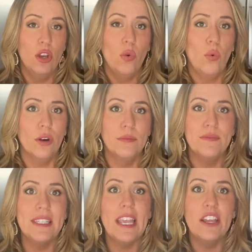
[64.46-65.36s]
or
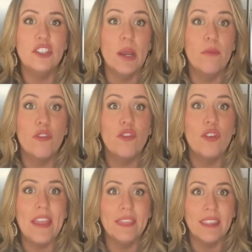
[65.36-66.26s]
THM
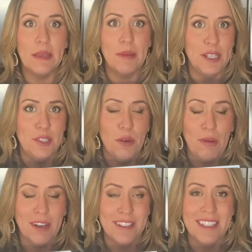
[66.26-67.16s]
friendly bento
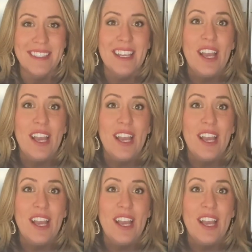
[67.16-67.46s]
boxes.